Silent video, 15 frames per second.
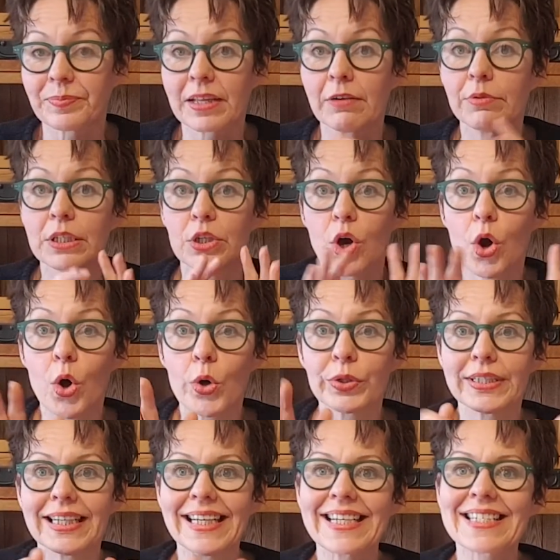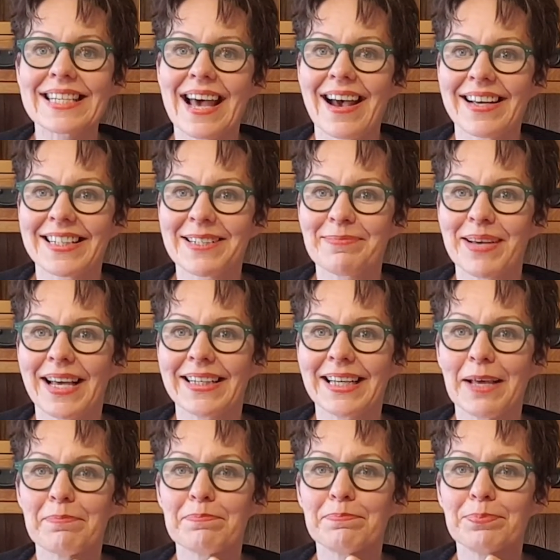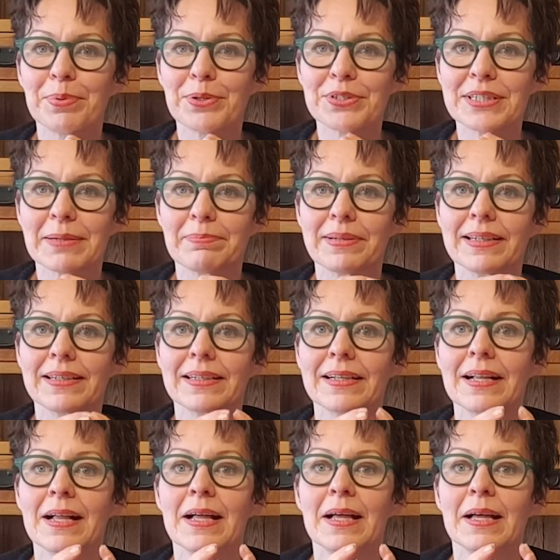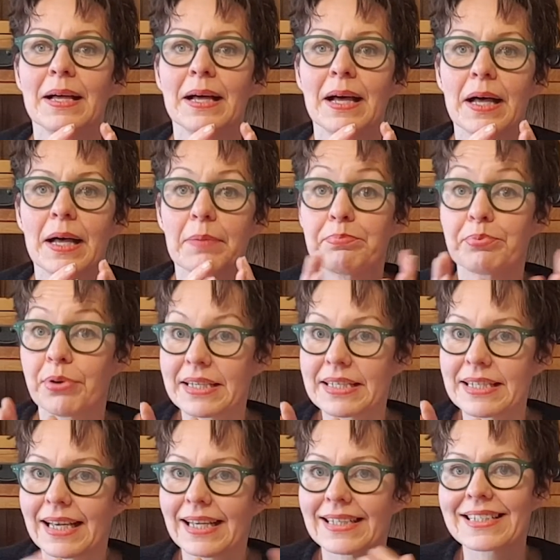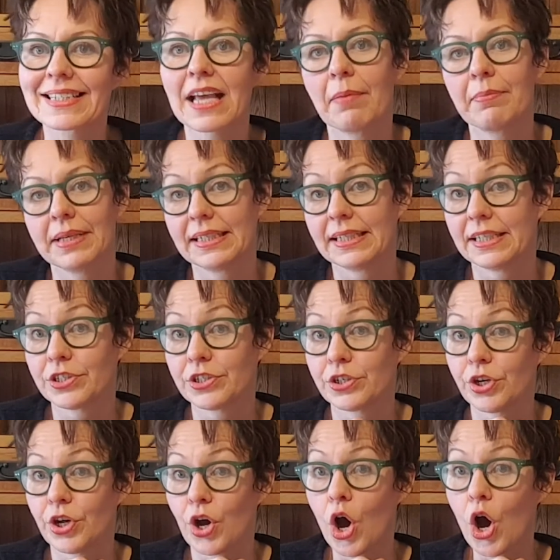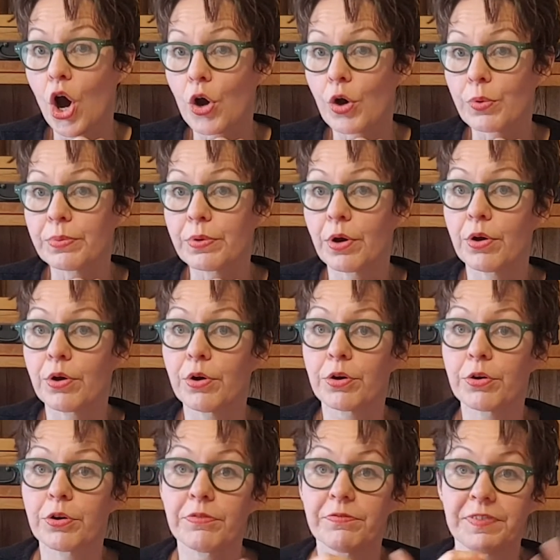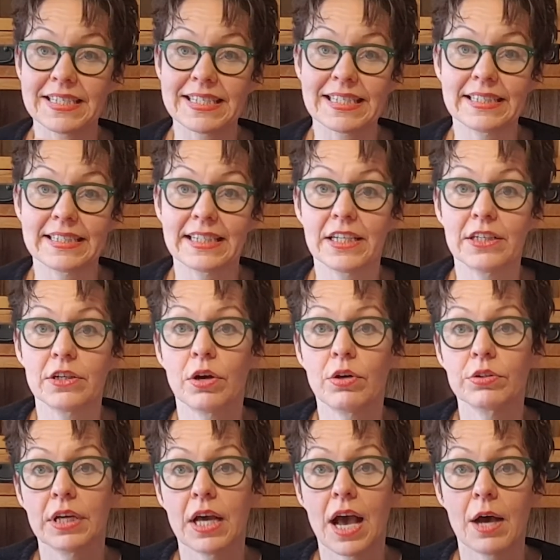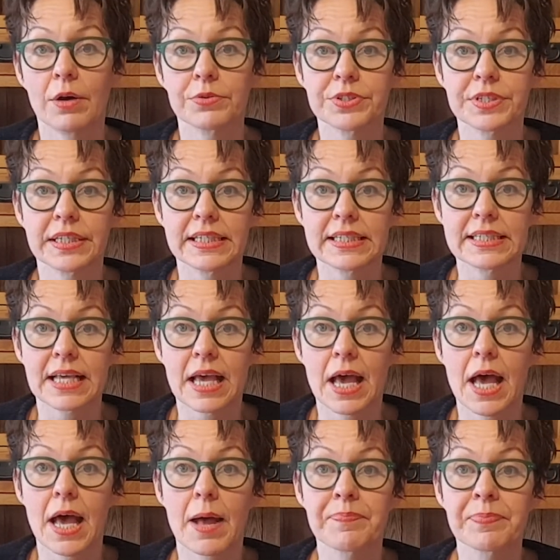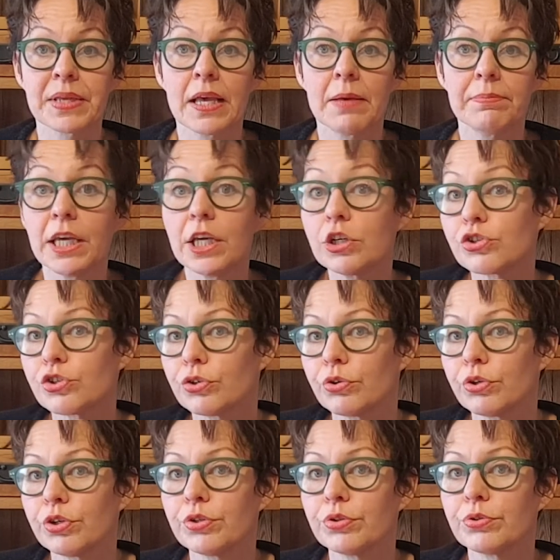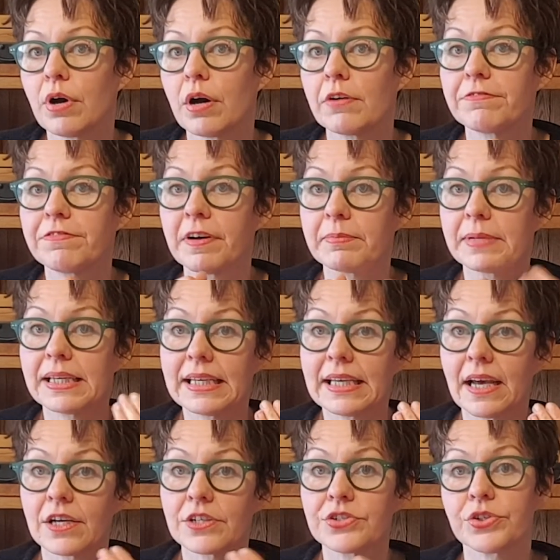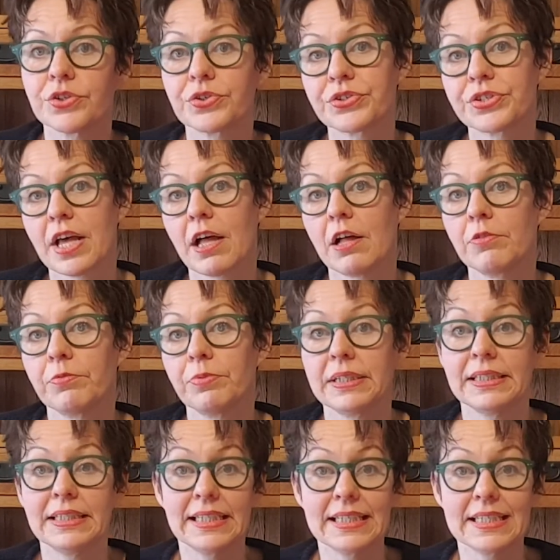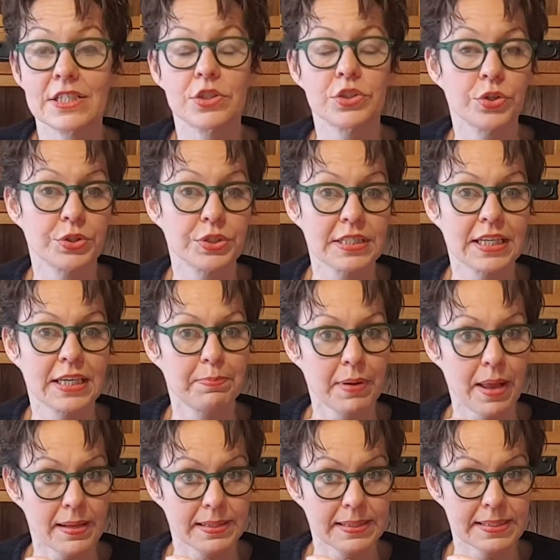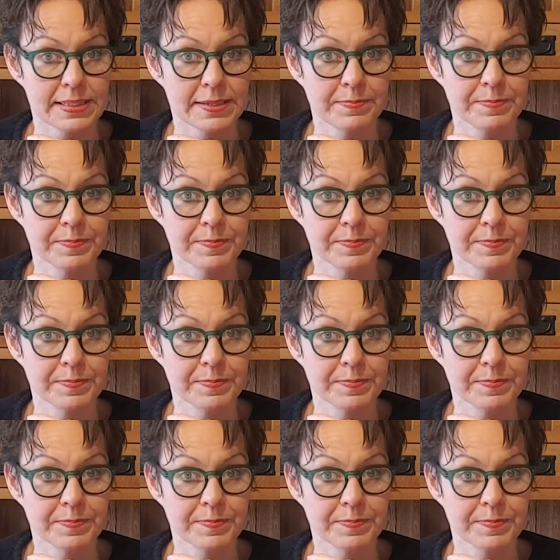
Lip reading: With all the excitement and possible presents coming into your home or visiting other houses, make sure you familiarize yourself with these toxic plants.